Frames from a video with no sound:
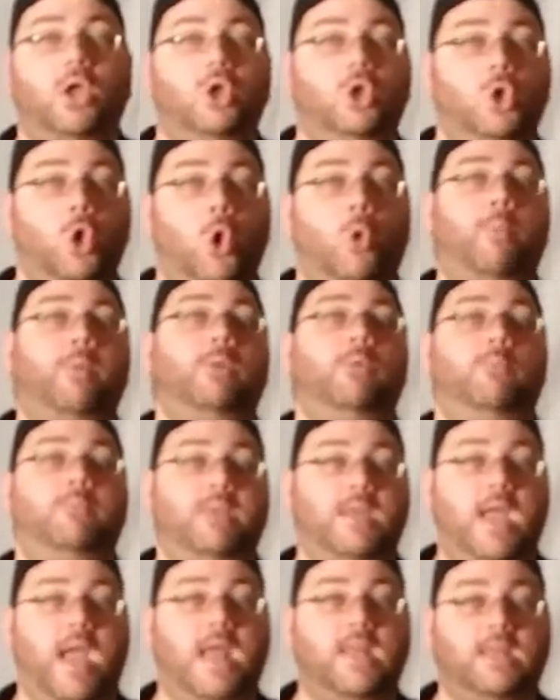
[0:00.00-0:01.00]
Nobody would
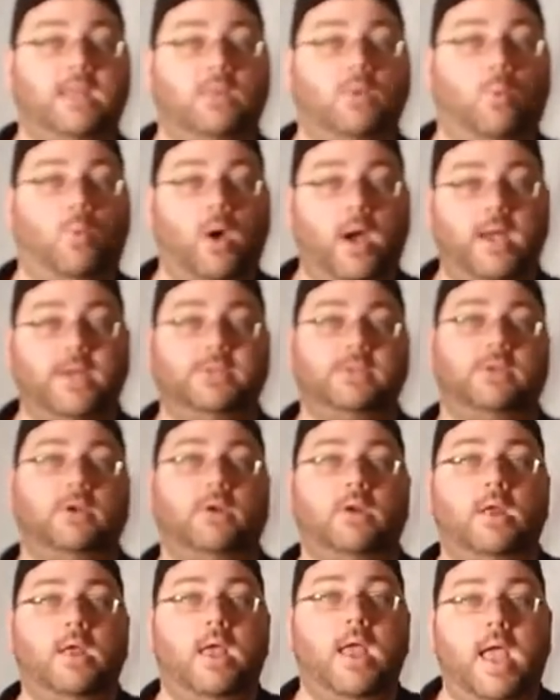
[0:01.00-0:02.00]
be any the
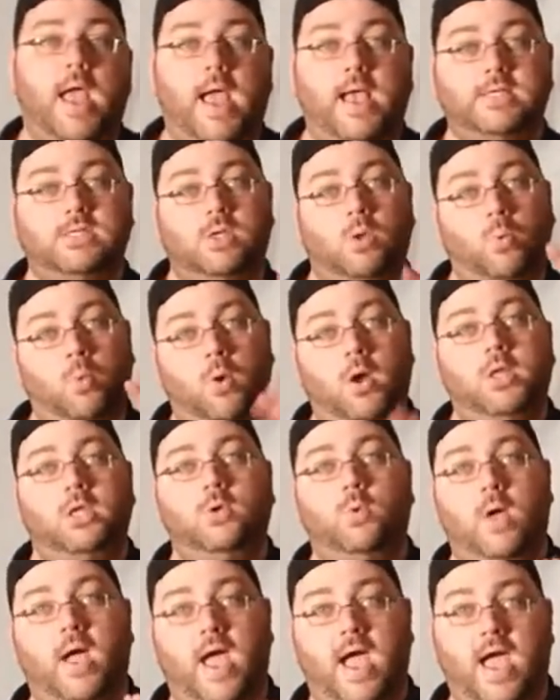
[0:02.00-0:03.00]
wiser as to what
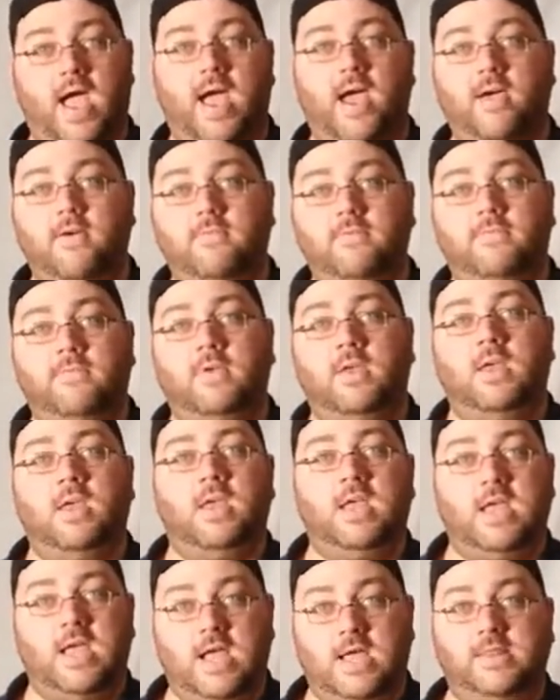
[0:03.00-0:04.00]
you have
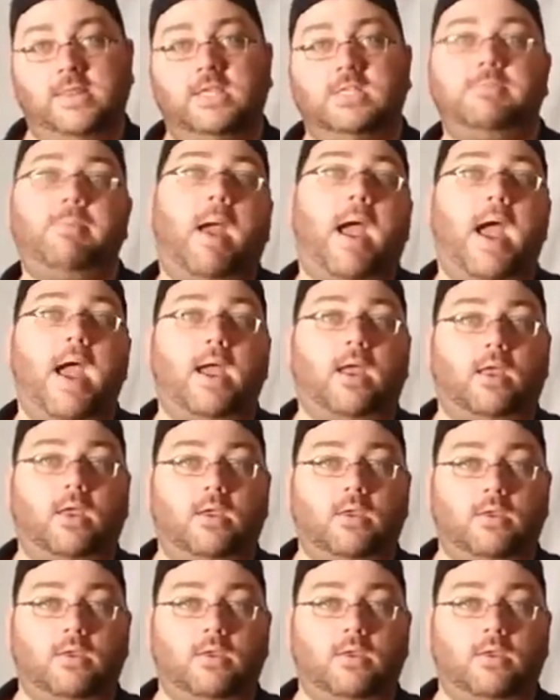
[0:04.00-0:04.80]
in this pack.